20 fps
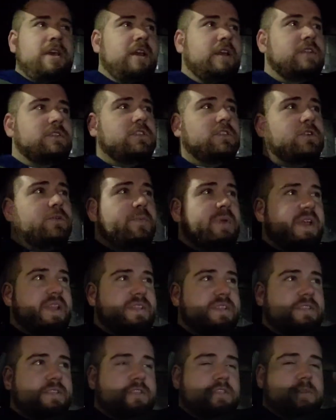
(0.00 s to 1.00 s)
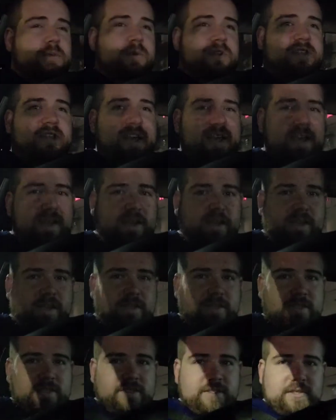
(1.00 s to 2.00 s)
And so basically what that
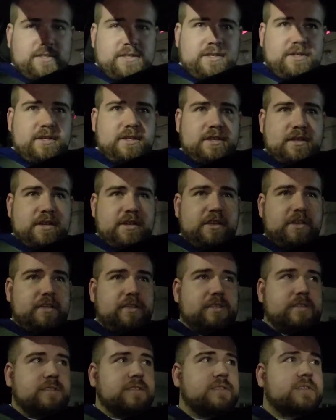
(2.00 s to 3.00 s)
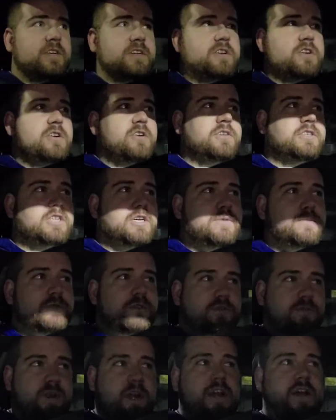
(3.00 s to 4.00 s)
is a nurse
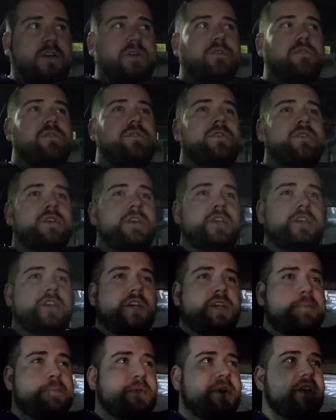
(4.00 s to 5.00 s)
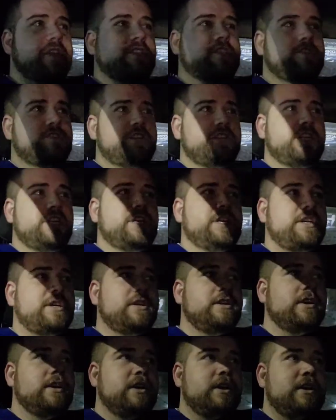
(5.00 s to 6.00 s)
comes around
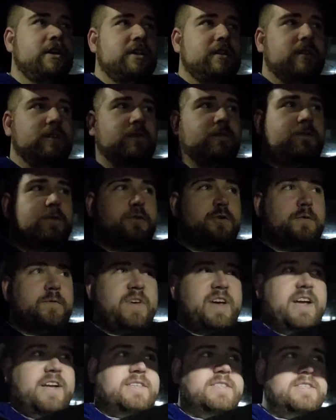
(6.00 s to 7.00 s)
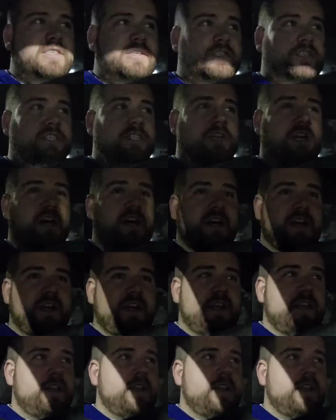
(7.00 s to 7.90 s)
administering the flu vaccine shot,